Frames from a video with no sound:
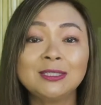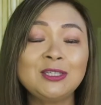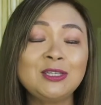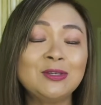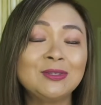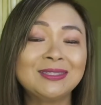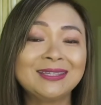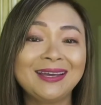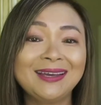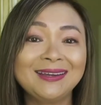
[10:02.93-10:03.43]

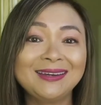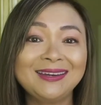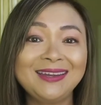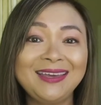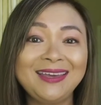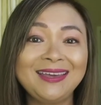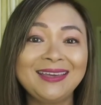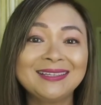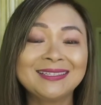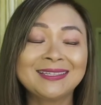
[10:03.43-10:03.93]
new
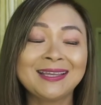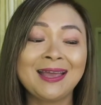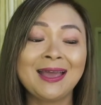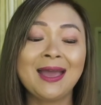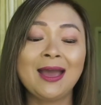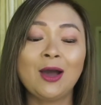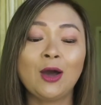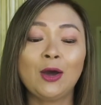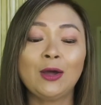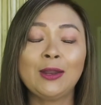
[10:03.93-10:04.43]
techniques
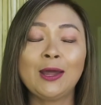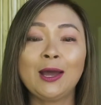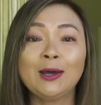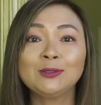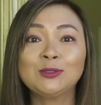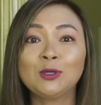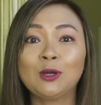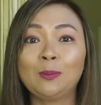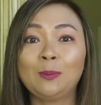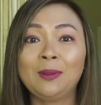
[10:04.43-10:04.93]
on how
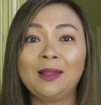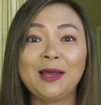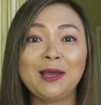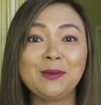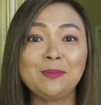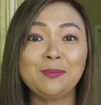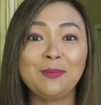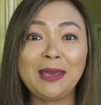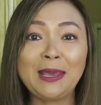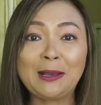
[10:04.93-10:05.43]
to apply
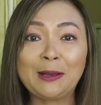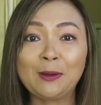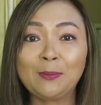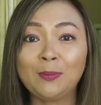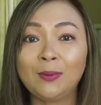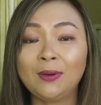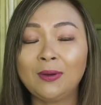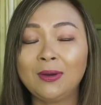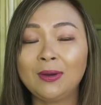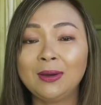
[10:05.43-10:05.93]
makeup
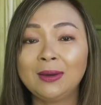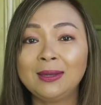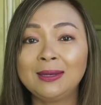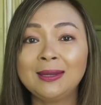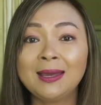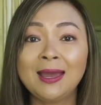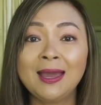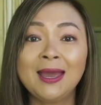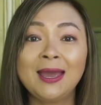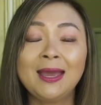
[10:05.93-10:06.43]

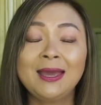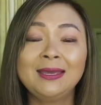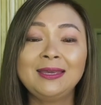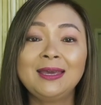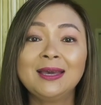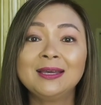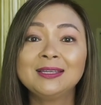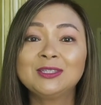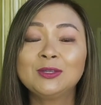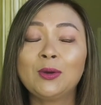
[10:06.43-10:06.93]
on.
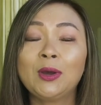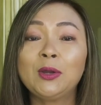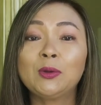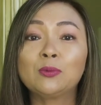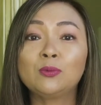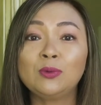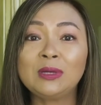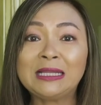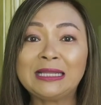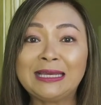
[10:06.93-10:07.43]
Yeah, so I
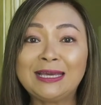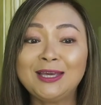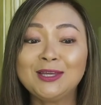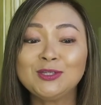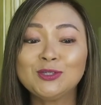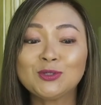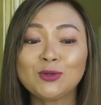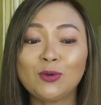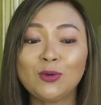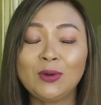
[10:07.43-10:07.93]
really
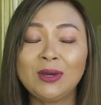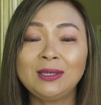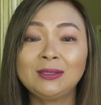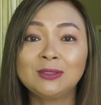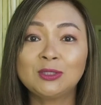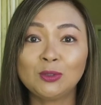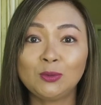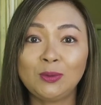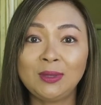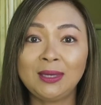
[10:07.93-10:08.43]
enjoyed
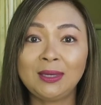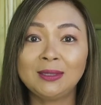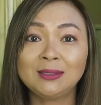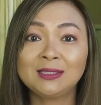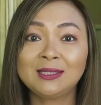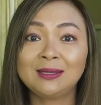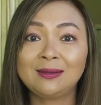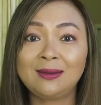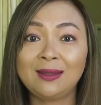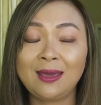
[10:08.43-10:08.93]
doing
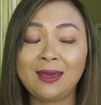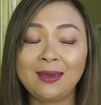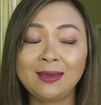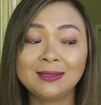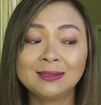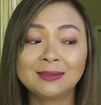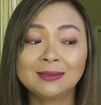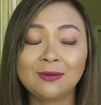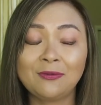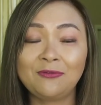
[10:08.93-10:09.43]

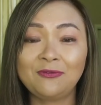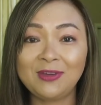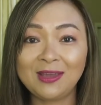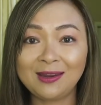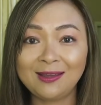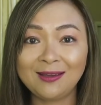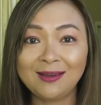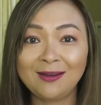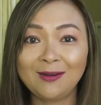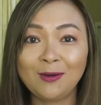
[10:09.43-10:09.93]
today's
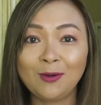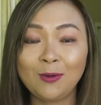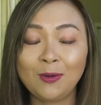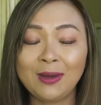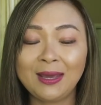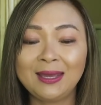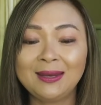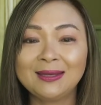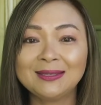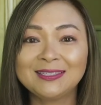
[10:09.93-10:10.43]
video.
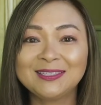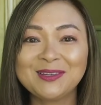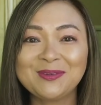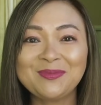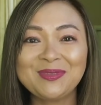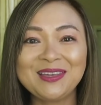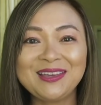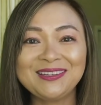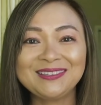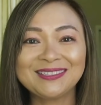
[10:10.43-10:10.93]
It is
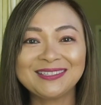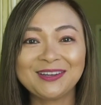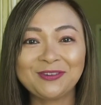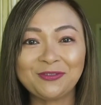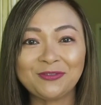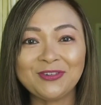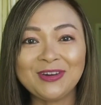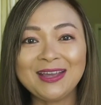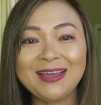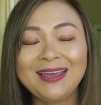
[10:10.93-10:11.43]
something
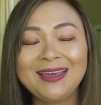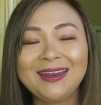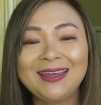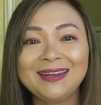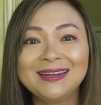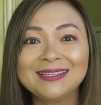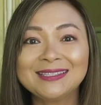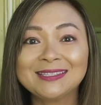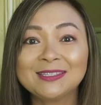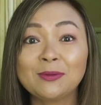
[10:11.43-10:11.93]
different
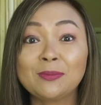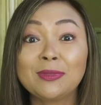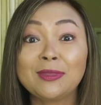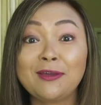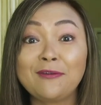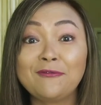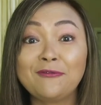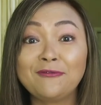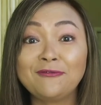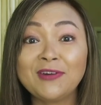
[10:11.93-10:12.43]
and it's
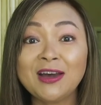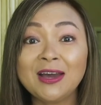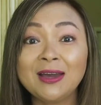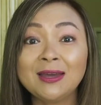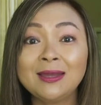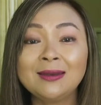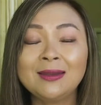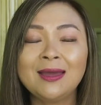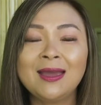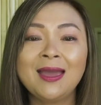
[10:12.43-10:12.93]
something
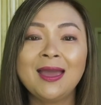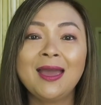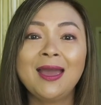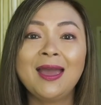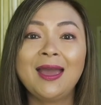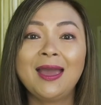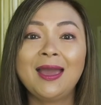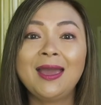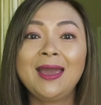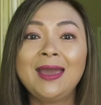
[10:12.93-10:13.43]
fun.
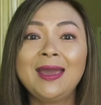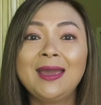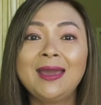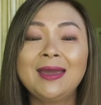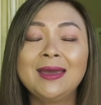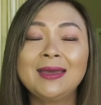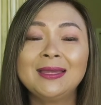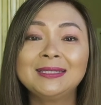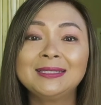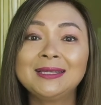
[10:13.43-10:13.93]

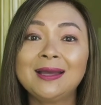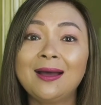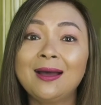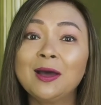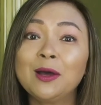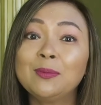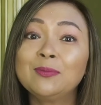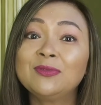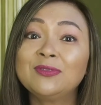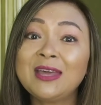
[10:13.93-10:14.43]
And
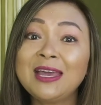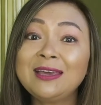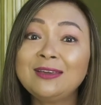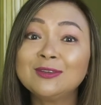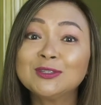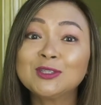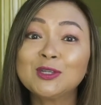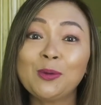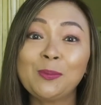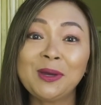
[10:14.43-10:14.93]
um, thank
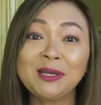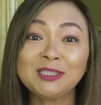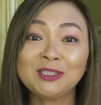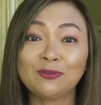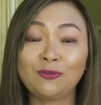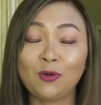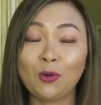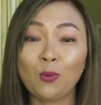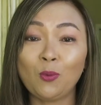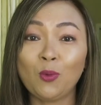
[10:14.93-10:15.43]
you so much
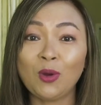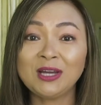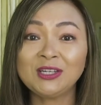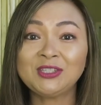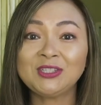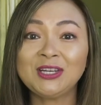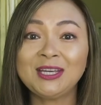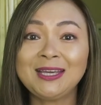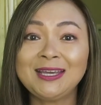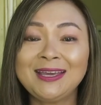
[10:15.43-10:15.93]
for
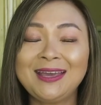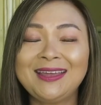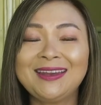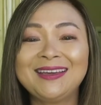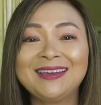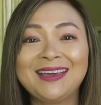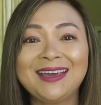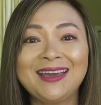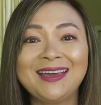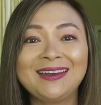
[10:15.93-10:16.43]
watching. And
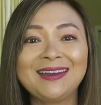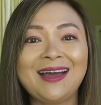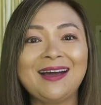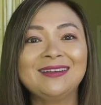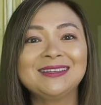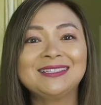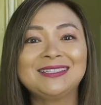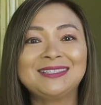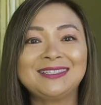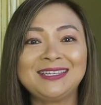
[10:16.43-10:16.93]
again,
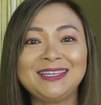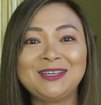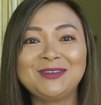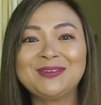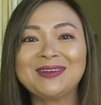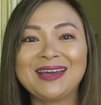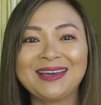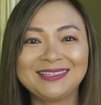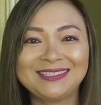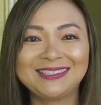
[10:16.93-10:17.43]
I'll see you
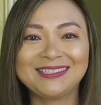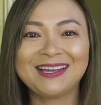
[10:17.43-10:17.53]
next